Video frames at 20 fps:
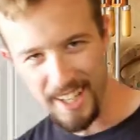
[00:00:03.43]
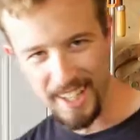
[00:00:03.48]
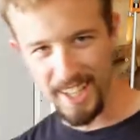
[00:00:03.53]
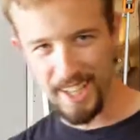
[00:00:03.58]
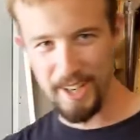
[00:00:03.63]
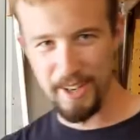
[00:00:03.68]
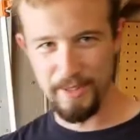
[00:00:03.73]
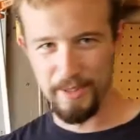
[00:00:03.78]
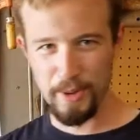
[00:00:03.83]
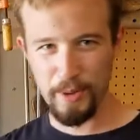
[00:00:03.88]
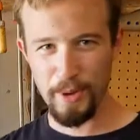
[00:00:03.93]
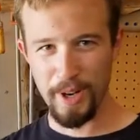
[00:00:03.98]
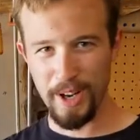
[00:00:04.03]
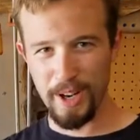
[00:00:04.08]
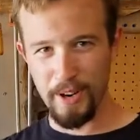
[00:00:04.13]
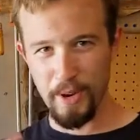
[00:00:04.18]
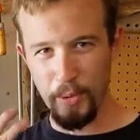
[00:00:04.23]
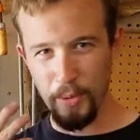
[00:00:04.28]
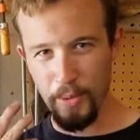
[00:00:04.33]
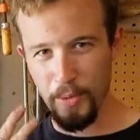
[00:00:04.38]
Hello
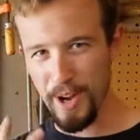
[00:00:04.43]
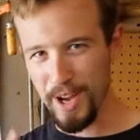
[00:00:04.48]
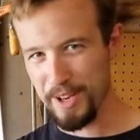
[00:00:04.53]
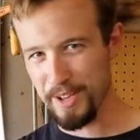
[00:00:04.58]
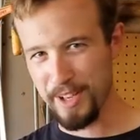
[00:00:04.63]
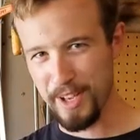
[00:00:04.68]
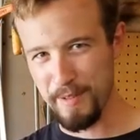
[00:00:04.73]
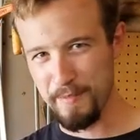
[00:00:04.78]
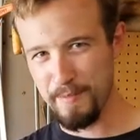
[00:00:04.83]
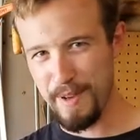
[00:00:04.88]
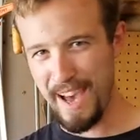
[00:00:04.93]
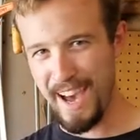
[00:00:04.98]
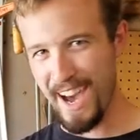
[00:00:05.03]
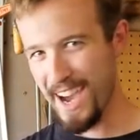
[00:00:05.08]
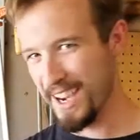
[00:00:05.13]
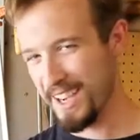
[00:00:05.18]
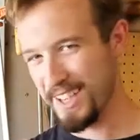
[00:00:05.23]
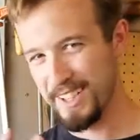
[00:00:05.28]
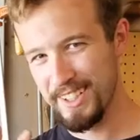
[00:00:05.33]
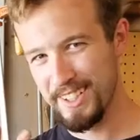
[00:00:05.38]
everyone, welcome
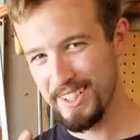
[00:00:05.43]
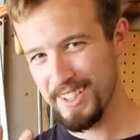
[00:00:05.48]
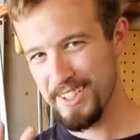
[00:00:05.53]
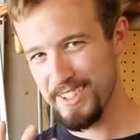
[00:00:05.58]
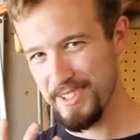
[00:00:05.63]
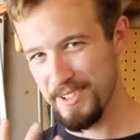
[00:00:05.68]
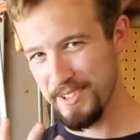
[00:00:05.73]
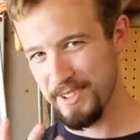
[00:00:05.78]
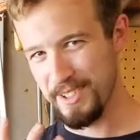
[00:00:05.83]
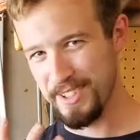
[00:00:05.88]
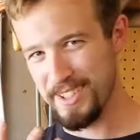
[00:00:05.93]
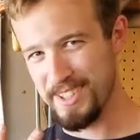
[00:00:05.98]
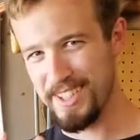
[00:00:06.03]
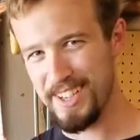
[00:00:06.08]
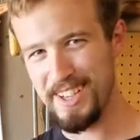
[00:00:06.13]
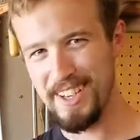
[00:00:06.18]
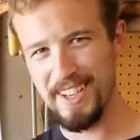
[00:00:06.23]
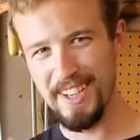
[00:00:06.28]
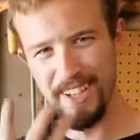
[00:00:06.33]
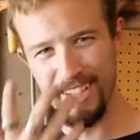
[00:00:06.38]
back. And as you can
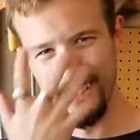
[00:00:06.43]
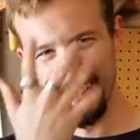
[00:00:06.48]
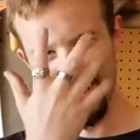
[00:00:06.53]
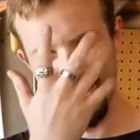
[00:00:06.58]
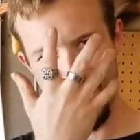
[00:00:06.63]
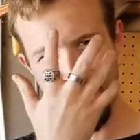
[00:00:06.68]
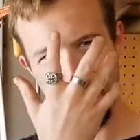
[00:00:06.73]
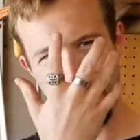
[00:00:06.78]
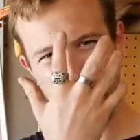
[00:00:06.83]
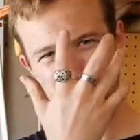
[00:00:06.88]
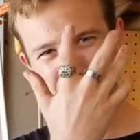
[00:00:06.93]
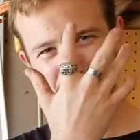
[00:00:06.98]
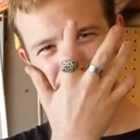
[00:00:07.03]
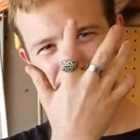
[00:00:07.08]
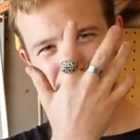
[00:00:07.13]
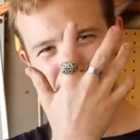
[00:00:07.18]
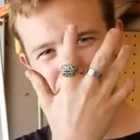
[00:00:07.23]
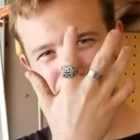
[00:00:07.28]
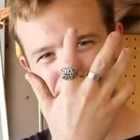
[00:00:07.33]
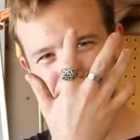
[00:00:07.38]
see, I'm wearing
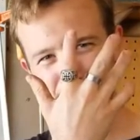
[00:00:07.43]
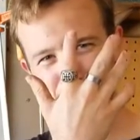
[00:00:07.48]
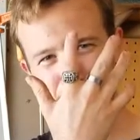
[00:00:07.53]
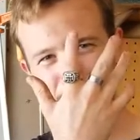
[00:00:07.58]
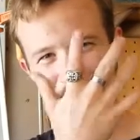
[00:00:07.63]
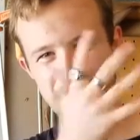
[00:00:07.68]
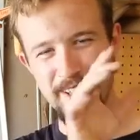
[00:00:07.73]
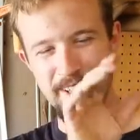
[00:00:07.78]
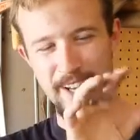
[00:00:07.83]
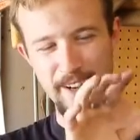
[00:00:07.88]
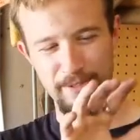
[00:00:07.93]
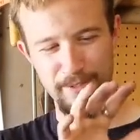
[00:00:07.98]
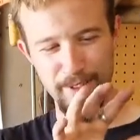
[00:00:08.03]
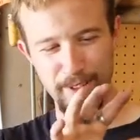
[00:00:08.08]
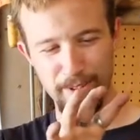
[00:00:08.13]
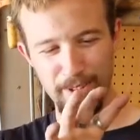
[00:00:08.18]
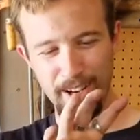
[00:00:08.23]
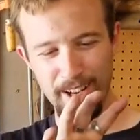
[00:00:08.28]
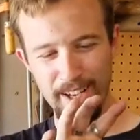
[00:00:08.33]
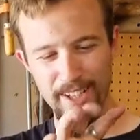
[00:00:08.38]
something a little bit
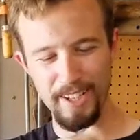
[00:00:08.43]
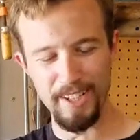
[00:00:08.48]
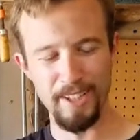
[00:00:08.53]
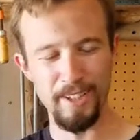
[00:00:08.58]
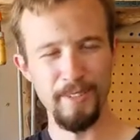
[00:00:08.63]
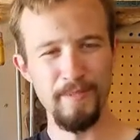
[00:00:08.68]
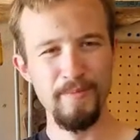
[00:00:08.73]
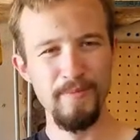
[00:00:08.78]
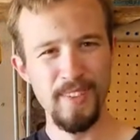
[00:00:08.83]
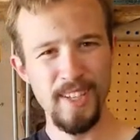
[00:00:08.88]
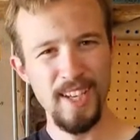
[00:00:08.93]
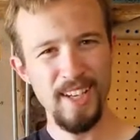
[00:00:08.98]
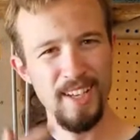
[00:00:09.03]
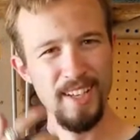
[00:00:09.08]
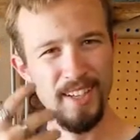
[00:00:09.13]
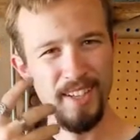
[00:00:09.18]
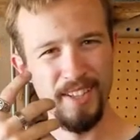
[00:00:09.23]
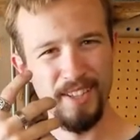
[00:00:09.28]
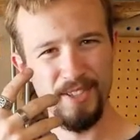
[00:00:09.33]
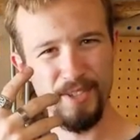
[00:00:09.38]
different right here.
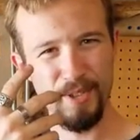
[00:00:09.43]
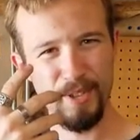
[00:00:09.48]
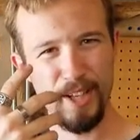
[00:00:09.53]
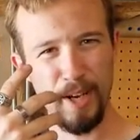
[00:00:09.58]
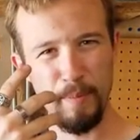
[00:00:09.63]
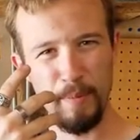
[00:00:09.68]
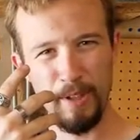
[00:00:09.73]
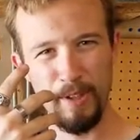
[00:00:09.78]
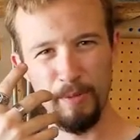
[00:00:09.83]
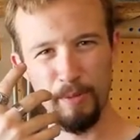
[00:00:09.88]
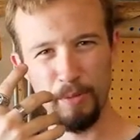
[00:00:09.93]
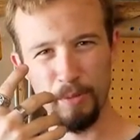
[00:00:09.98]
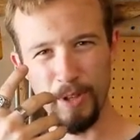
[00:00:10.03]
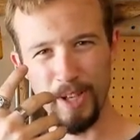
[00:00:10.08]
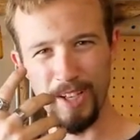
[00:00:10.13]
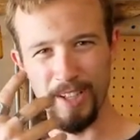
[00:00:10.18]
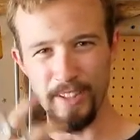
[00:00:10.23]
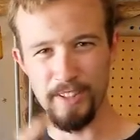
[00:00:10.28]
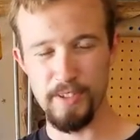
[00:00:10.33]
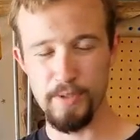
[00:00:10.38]
These are a couple of
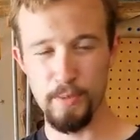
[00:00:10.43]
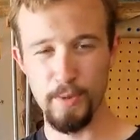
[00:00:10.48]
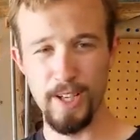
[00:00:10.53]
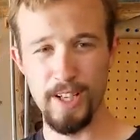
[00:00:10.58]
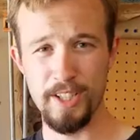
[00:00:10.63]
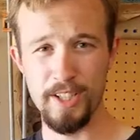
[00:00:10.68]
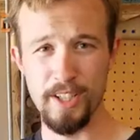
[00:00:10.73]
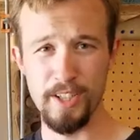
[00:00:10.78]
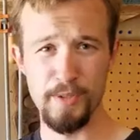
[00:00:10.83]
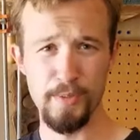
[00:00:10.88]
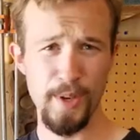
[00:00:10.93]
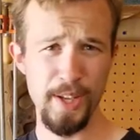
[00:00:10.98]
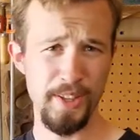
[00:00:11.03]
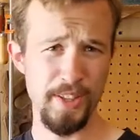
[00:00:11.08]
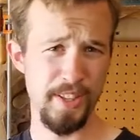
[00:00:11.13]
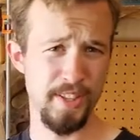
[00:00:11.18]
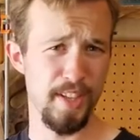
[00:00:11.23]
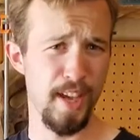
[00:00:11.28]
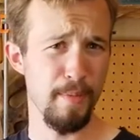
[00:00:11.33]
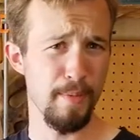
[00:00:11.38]
rings, which is what
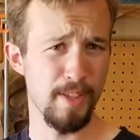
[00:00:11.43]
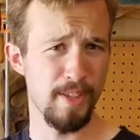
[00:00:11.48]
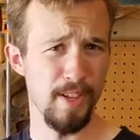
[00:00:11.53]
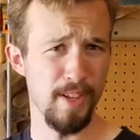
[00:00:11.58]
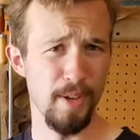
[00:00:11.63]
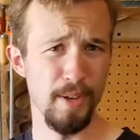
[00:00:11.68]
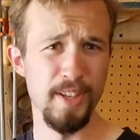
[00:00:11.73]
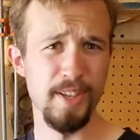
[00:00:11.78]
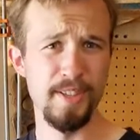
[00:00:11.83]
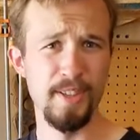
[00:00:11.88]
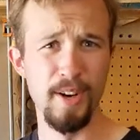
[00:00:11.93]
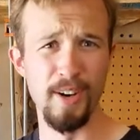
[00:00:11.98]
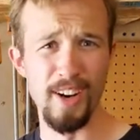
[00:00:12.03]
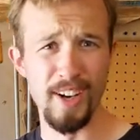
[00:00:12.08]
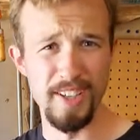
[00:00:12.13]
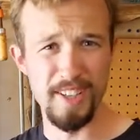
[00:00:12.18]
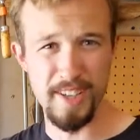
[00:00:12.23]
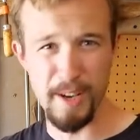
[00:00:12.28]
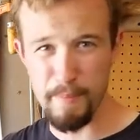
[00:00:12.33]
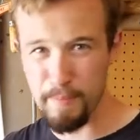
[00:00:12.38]
this episode is
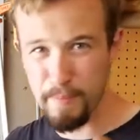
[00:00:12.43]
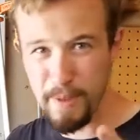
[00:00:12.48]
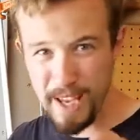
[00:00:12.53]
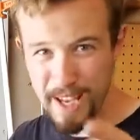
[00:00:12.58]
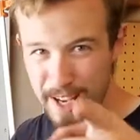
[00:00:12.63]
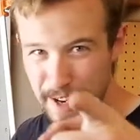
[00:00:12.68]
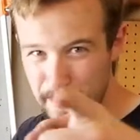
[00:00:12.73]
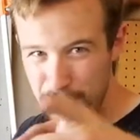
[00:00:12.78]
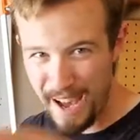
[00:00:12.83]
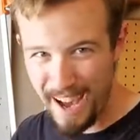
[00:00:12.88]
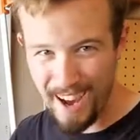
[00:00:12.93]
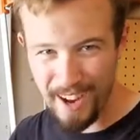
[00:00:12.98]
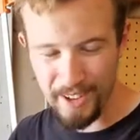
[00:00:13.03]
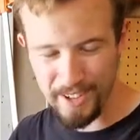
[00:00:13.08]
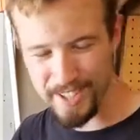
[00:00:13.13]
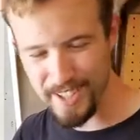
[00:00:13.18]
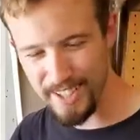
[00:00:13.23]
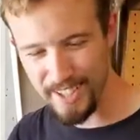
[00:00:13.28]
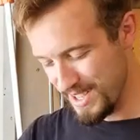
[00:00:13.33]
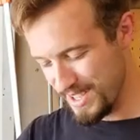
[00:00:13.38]
going to be
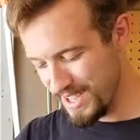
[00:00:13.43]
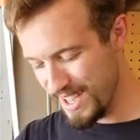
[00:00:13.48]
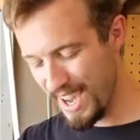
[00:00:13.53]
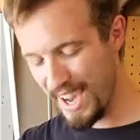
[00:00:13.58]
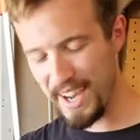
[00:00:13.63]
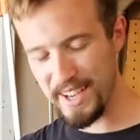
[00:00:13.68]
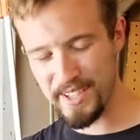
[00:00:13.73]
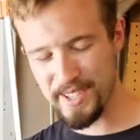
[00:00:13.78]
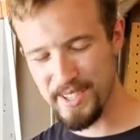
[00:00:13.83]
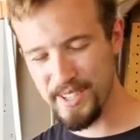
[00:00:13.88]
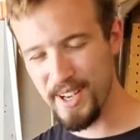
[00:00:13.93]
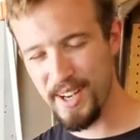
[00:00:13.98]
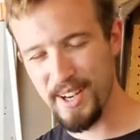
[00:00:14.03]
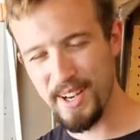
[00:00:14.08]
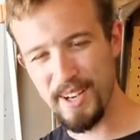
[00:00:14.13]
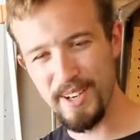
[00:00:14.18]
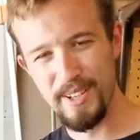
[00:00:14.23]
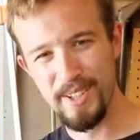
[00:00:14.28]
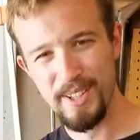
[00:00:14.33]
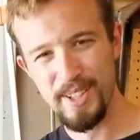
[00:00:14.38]
about. Yeah,
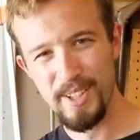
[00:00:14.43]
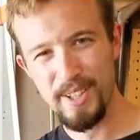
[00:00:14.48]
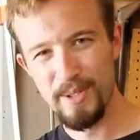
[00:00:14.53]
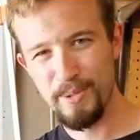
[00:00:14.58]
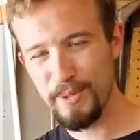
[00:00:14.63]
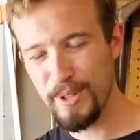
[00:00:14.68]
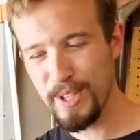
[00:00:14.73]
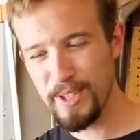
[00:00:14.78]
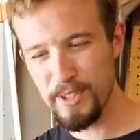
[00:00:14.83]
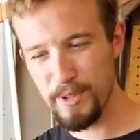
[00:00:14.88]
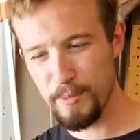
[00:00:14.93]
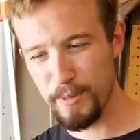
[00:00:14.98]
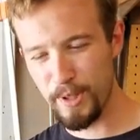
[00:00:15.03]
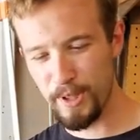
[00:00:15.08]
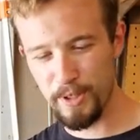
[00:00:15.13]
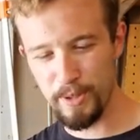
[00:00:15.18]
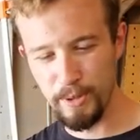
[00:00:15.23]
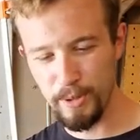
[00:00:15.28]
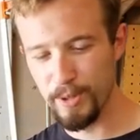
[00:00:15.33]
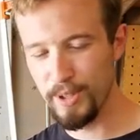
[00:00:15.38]
so rings are
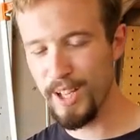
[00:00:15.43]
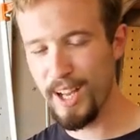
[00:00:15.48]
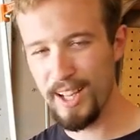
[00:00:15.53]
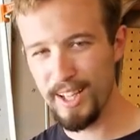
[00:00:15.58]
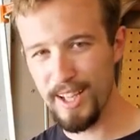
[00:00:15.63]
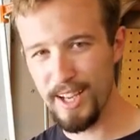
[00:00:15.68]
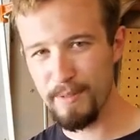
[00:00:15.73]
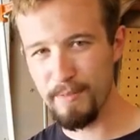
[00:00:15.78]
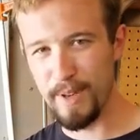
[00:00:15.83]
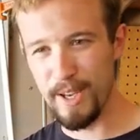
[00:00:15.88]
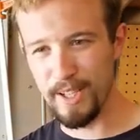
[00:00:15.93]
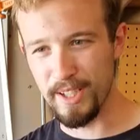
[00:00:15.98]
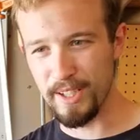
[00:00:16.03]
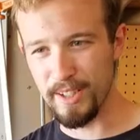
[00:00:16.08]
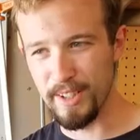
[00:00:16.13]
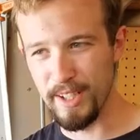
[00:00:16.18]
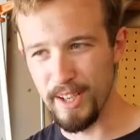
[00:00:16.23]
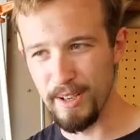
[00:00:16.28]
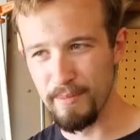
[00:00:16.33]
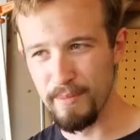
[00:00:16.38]
pretty cool. I like
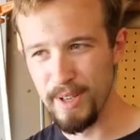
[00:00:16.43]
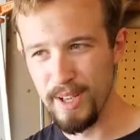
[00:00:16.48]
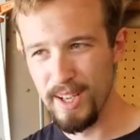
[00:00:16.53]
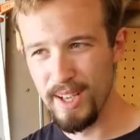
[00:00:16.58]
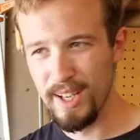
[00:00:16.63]
making them.